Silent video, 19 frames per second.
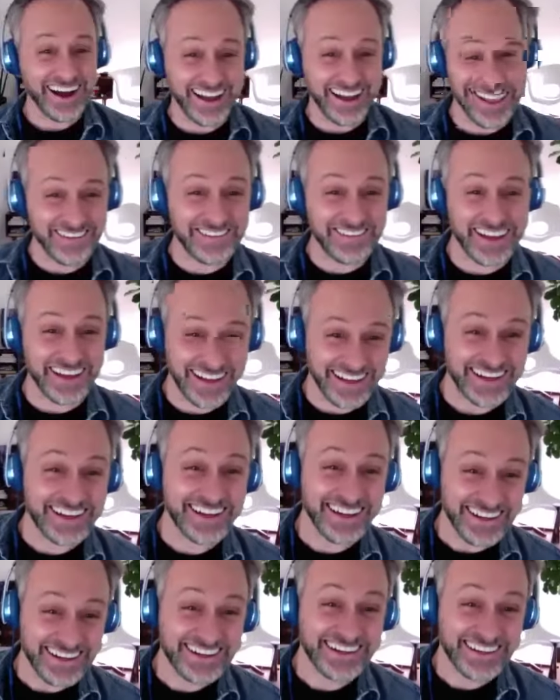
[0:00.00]
before
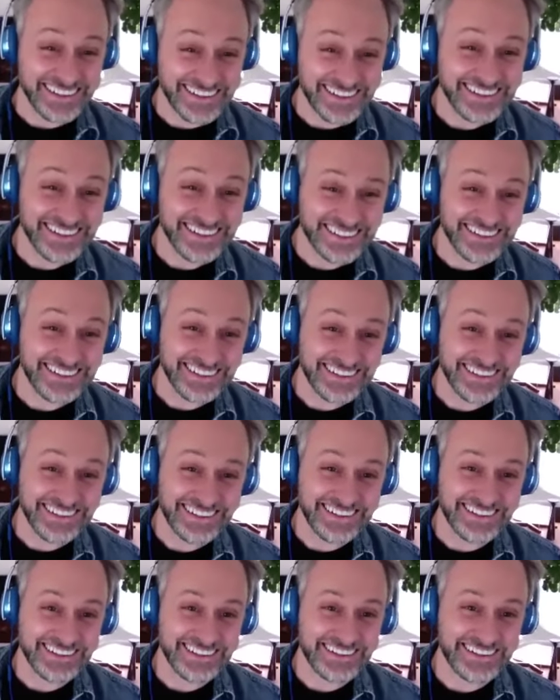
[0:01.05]
I did, it was also a
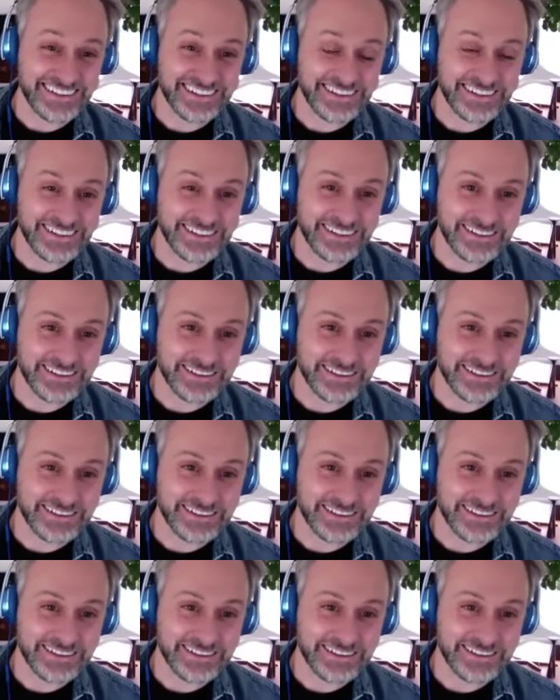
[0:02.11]
ton of